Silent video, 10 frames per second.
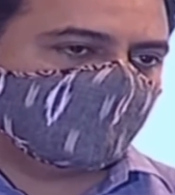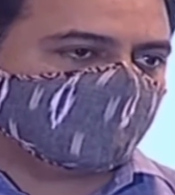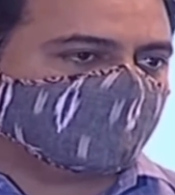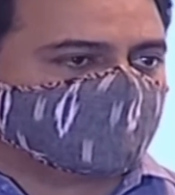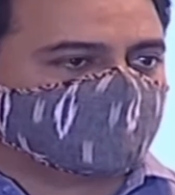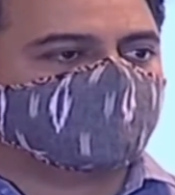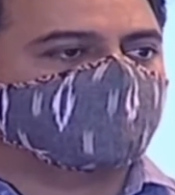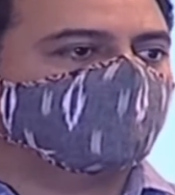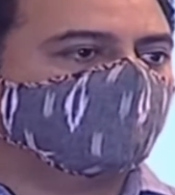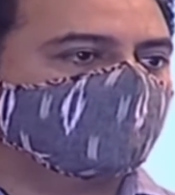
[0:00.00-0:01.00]
For those of
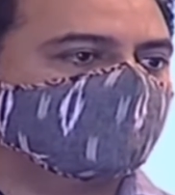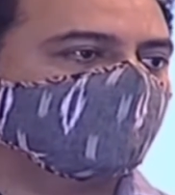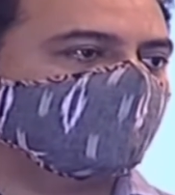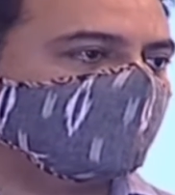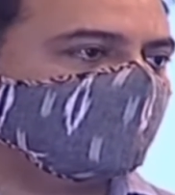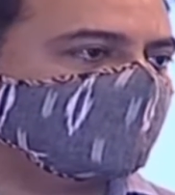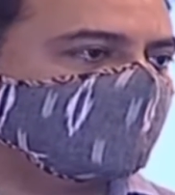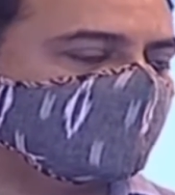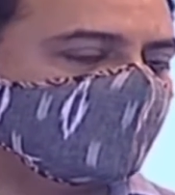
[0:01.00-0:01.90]
you who are thinking,